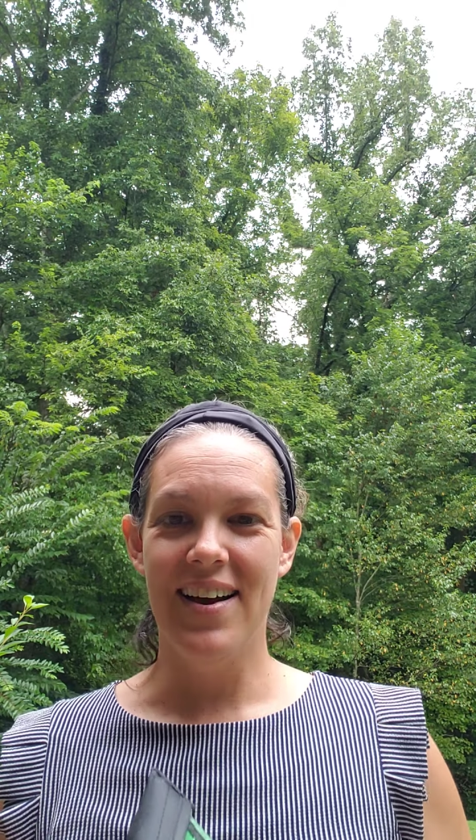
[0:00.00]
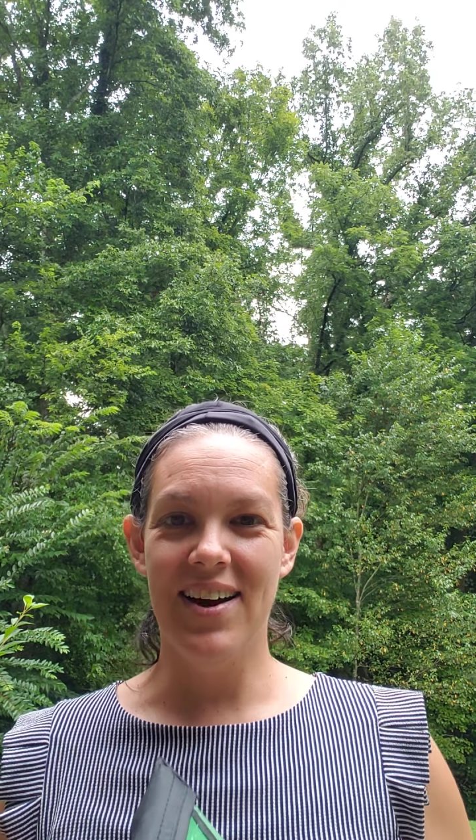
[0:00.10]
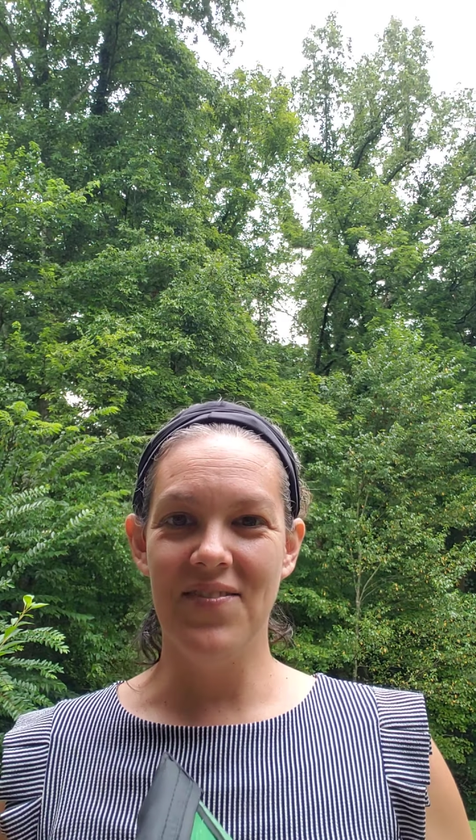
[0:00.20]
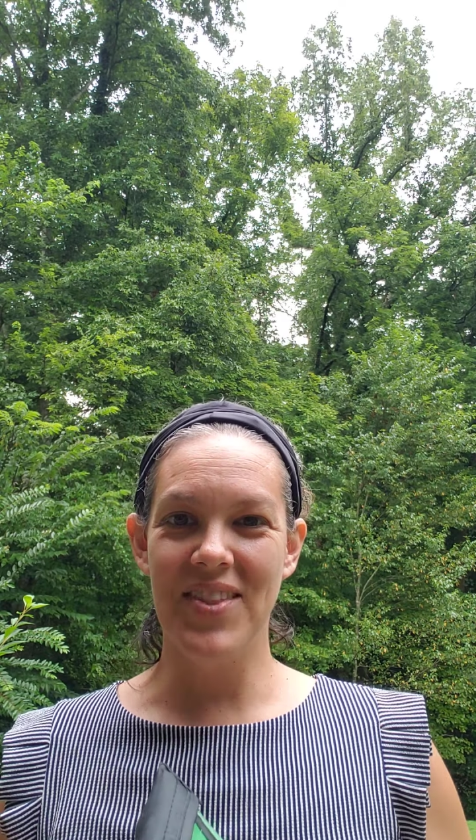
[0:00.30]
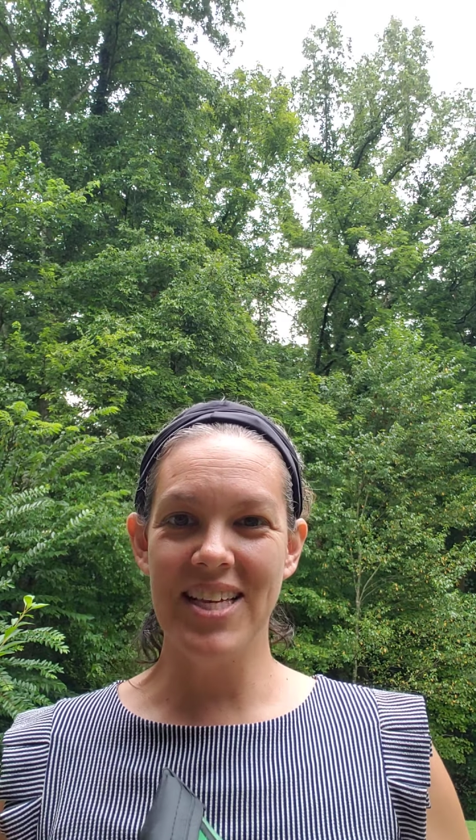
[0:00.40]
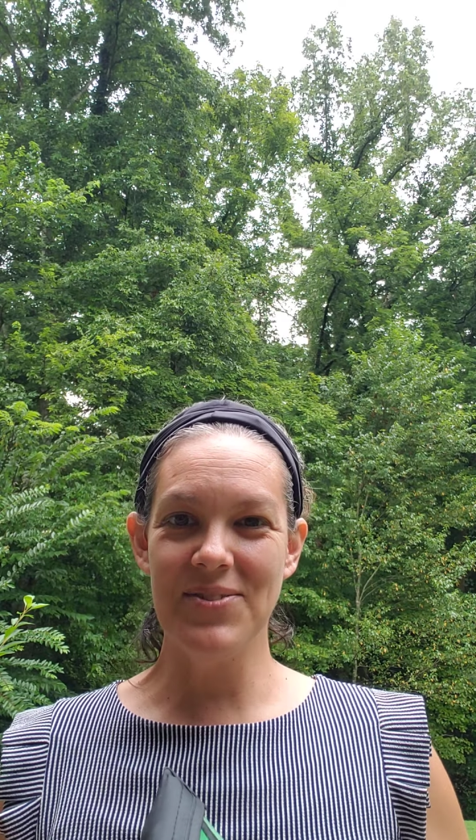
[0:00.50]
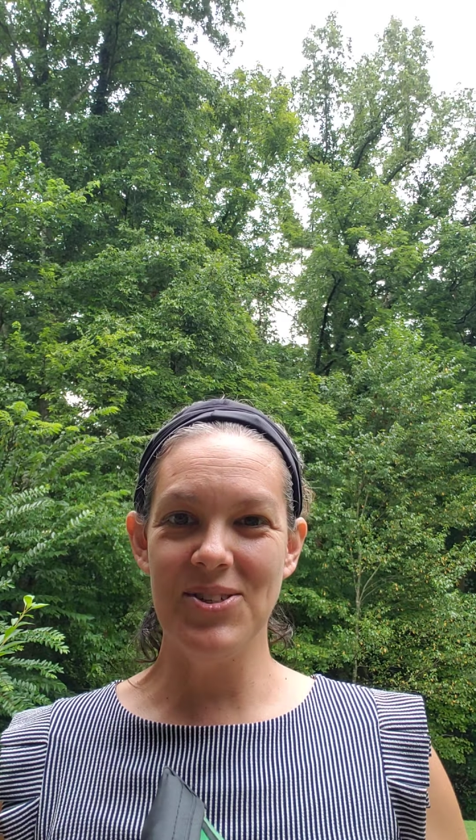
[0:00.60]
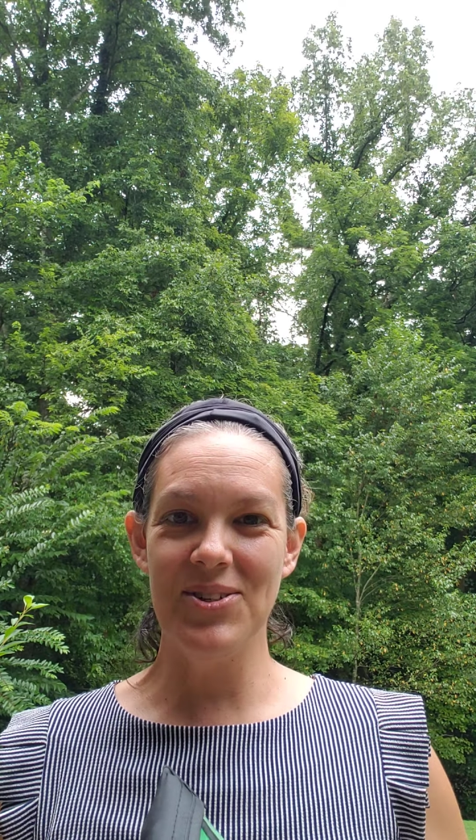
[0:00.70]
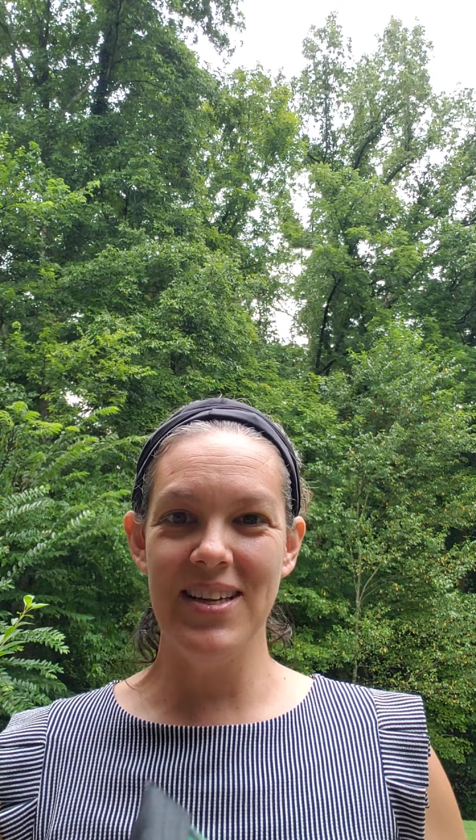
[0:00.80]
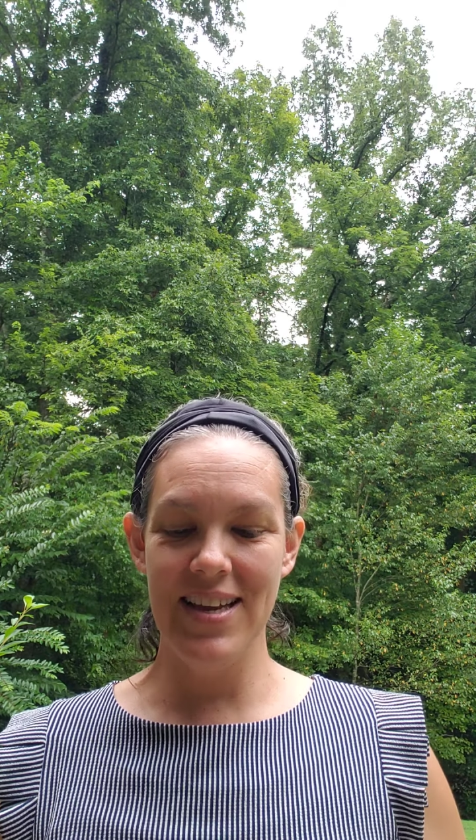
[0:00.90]
um, thanks for
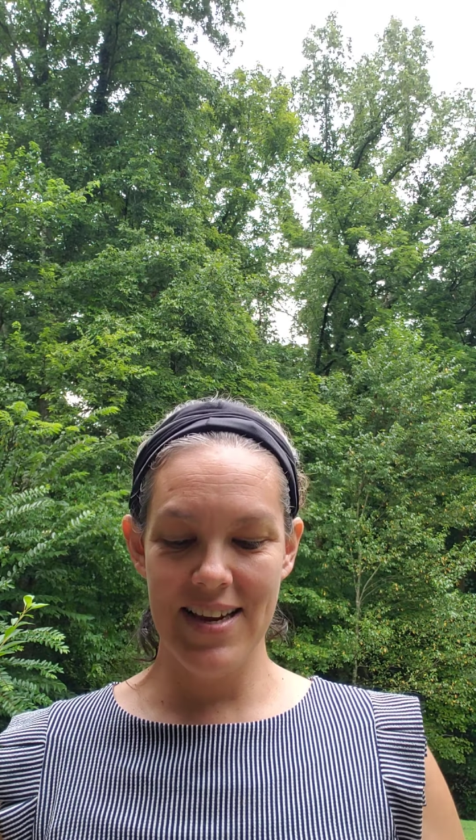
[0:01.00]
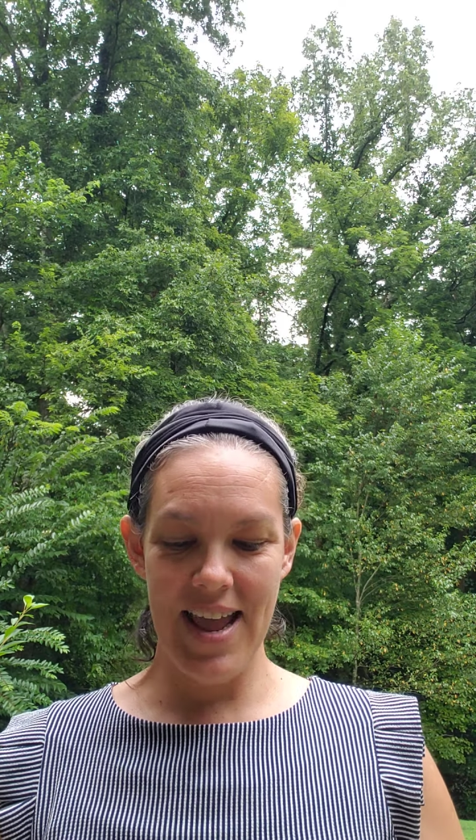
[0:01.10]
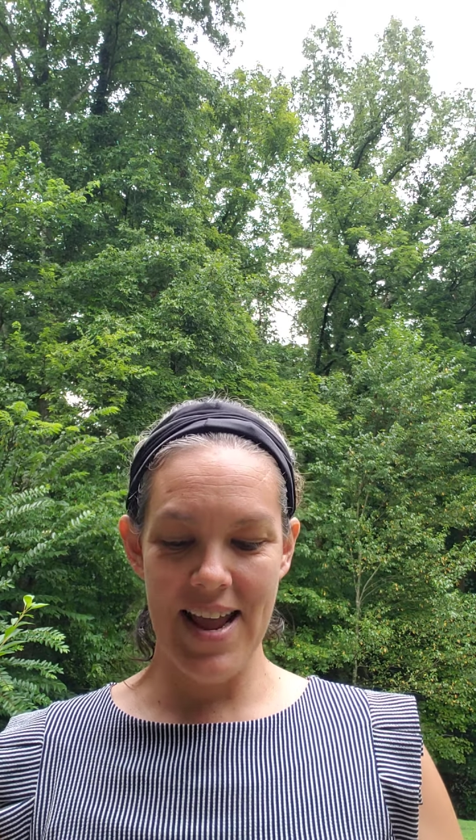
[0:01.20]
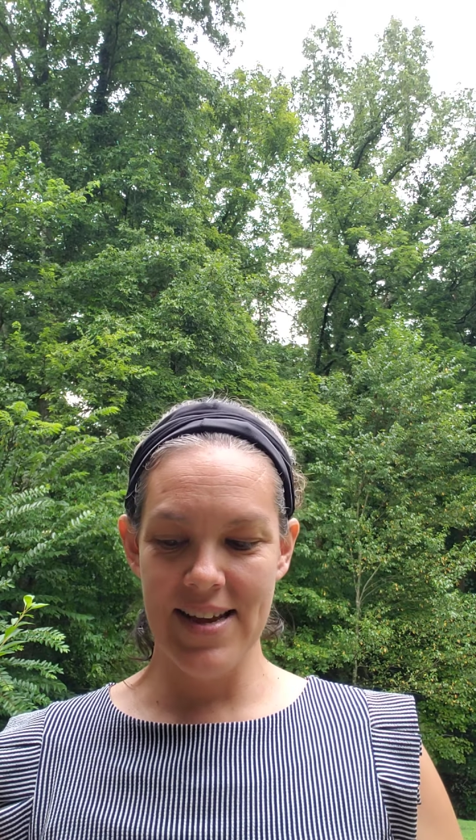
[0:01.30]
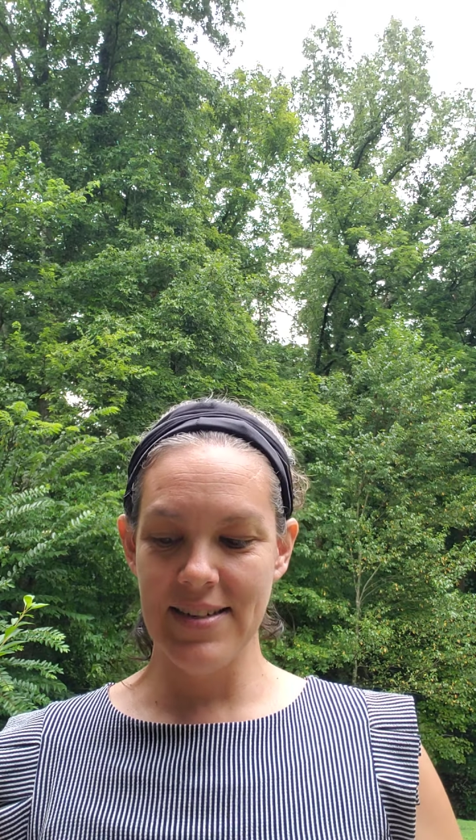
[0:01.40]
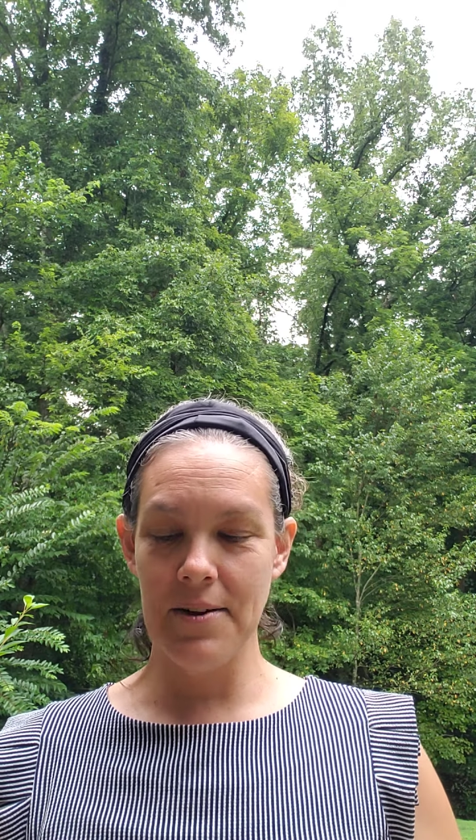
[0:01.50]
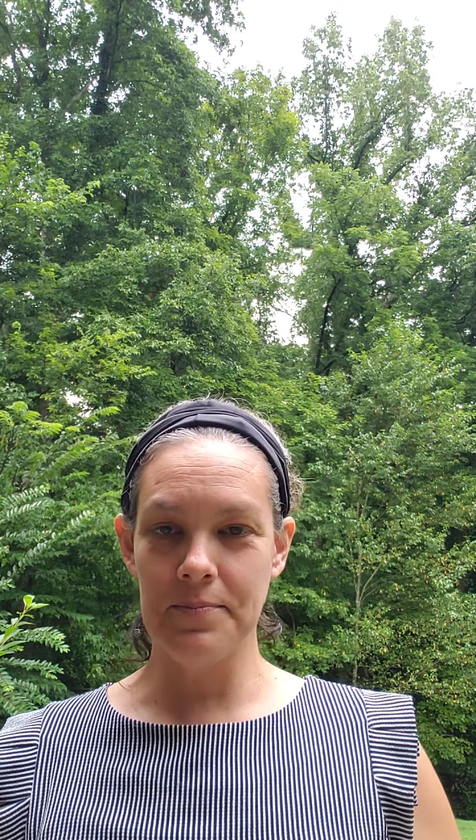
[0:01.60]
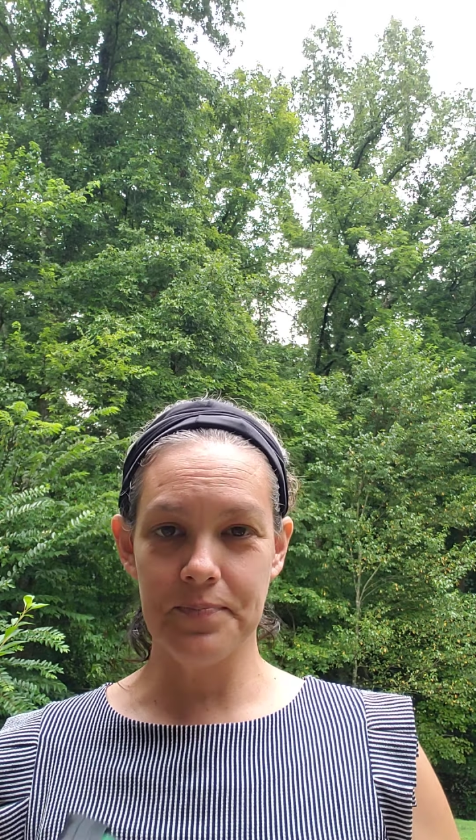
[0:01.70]
tuning in, and